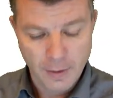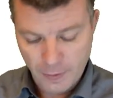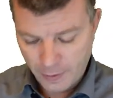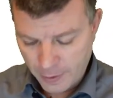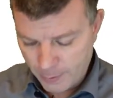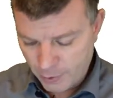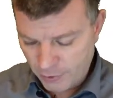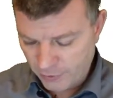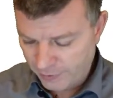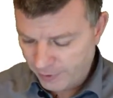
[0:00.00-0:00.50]

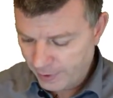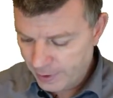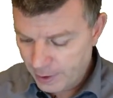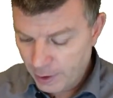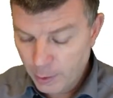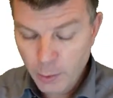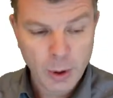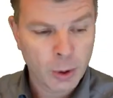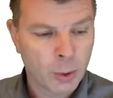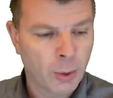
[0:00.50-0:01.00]
the
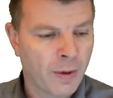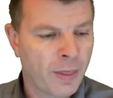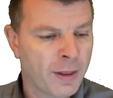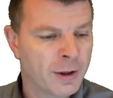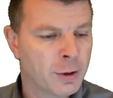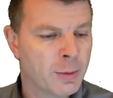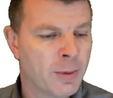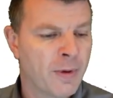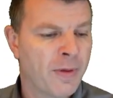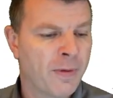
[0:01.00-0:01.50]
provider. We're doing
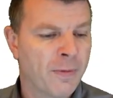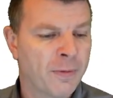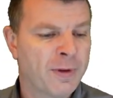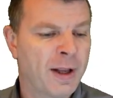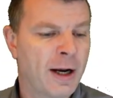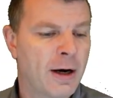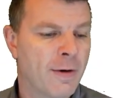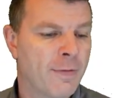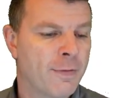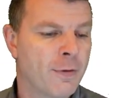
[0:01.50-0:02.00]
this with
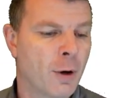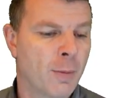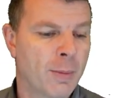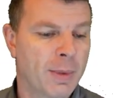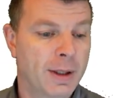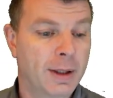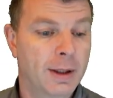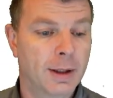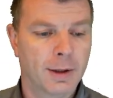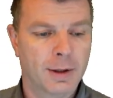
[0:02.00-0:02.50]
Terraform
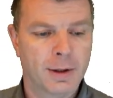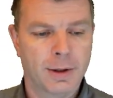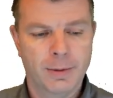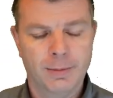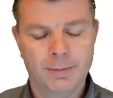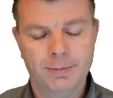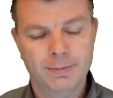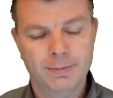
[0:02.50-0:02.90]
init.